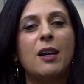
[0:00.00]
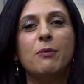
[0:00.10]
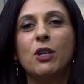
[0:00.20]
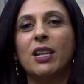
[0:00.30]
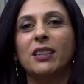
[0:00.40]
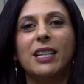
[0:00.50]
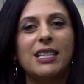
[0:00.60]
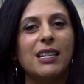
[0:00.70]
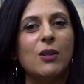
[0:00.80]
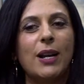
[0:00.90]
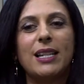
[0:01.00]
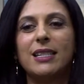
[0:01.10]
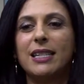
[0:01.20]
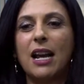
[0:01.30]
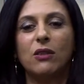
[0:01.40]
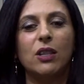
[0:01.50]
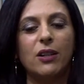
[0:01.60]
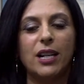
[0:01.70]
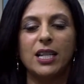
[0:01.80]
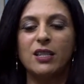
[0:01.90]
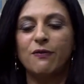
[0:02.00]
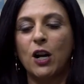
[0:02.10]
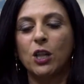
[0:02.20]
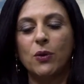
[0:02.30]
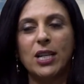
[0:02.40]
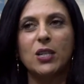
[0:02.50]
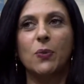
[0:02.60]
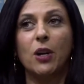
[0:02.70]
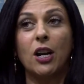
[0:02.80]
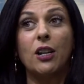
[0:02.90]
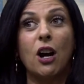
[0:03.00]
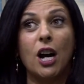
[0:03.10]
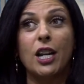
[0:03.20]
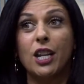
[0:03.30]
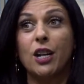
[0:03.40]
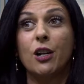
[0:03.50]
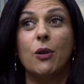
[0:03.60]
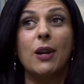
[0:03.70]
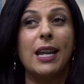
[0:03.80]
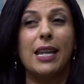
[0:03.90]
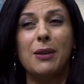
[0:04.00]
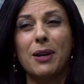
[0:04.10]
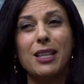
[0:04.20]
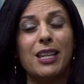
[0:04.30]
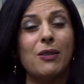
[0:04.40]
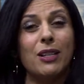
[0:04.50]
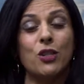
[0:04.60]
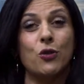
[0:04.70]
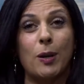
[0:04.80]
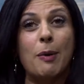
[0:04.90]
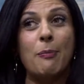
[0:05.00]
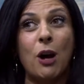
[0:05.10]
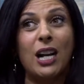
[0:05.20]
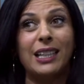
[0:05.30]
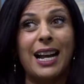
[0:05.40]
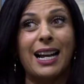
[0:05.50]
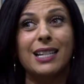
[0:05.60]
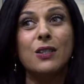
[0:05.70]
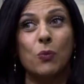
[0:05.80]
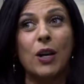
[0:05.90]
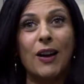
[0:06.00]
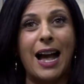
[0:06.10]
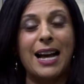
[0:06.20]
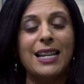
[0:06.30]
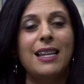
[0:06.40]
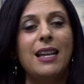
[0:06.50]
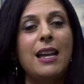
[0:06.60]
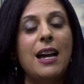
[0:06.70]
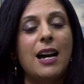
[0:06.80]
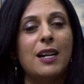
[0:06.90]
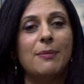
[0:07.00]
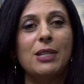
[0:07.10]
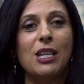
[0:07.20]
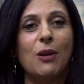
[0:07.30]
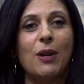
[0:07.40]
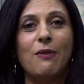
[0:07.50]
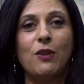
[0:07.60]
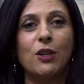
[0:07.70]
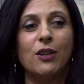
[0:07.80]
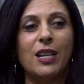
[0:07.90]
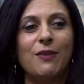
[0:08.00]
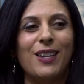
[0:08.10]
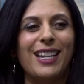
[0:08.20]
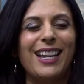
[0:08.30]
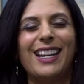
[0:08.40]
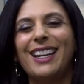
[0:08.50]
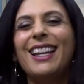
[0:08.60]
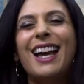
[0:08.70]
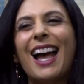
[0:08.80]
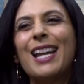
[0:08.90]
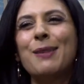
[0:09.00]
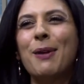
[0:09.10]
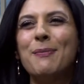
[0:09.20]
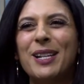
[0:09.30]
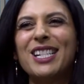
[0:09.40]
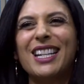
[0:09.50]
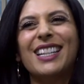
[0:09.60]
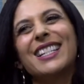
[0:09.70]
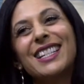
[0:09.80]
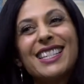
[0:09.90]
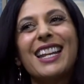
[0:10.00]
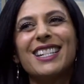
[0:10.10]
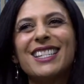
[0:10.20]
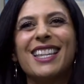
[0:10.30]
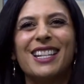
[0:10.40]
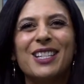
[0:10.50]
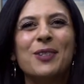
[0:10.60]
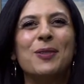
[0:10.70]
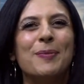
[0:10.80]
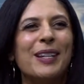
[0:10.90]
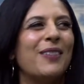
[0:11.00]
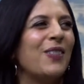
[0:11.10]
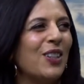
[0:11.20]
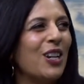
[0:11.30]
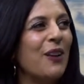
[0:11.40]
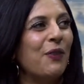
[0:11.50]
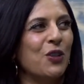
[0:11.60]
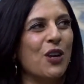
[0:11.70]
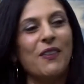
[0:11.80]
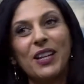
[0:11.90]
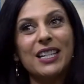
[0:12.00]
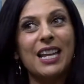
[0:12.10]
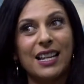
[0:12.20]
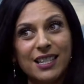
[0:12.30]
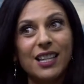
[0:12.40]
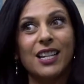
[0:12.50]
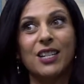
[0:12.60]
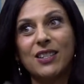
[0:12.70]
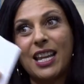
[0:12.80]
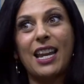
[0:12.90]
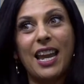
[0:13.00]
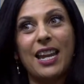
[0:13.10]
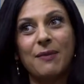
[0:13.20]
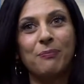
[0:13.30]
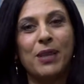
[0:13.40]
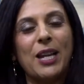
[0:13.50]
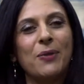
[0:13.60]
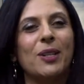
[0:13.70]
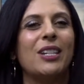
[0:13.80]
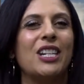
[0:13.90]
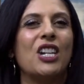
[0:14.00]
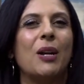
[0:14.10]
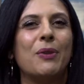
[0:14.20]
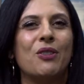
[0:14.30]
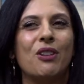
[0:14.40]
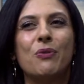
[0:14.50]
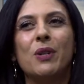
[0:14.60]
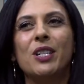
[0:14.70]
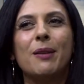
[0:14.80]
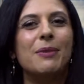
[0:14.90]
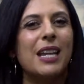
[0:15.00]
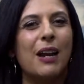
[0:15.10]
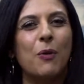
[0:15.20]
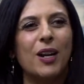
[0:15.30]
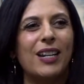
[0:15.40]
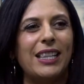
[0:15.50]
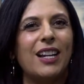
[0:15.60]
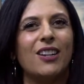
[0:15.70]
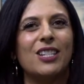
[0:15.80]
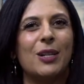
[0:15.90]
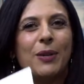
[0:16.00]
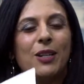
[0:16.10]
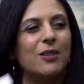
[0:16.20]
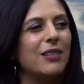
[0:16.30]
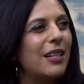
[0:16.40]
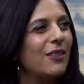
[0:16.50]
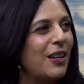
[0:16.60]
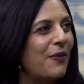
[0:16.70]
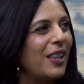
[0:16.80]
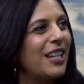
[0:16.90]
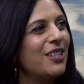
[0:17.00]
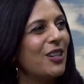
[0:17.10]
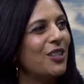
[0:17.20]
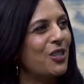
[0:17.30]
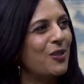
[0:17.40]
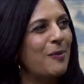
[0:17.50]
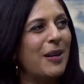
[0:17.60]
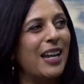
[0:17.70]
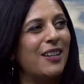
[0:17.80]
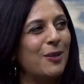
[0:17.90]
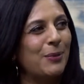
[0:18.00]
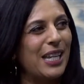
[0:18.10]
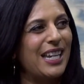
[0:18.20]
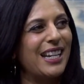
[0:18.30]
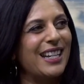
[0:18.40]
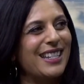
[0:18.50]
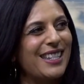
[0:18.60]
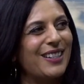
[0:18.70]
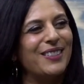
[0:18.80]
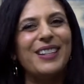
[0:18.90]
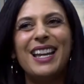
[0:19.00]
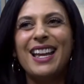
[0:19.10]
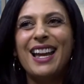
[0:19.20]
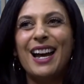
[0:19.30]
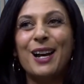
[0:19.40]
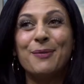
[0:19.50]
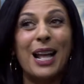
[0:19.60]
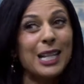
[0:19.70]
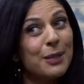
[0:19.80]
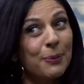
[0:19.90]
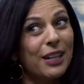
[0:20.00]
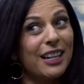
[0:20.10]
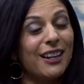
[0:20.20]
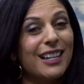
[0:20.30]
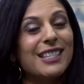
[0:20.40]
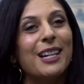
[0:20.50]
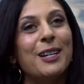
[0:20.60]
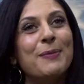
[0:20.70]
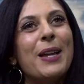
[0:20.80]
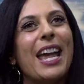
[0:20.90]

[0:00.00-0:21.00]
You can listen to us, download us, follow us. We're on audio. Anywhere that you can stream a podcast, we're at. So if you're even, and I keep on mentioning this because I just think it's cool, but if you're driving a Tesla and you say, hey, play Realty Check with Trish WIlliams, we're in there. So it'll definitely start streaming it or playing it. So that's pretty awesome.